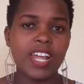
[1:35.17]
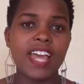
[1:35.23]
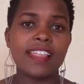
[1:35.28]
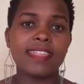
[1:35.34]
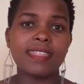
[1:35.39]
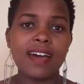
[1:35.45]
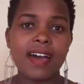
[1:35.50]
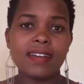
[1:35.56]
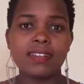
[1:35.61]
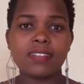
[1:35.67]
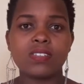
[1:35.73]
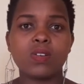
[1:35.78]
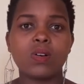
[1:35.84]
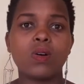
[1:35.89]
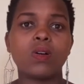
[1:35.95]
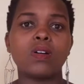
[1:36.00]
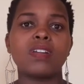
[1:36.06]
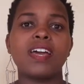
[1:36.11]
and that is
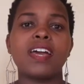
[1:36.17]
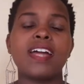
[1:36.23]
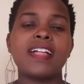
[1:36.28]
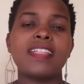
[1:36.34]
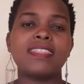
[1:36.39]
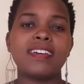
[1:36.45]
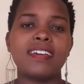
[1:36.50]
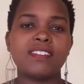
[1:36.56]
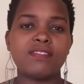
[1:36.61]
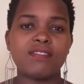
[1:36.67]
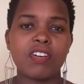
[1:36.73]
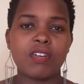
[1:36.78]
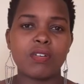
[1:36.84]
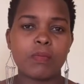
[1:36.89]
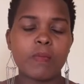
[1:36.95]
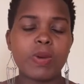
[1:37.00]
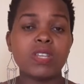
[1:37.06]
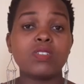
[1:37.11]
called the
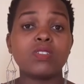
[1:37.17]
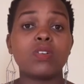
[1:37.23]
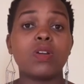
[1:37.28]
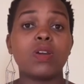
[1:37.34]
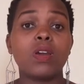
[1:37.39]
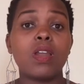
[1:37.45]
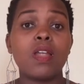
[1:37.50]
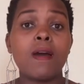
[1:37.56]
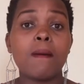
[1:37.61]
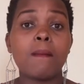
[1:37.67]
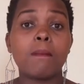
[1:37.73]
Environmental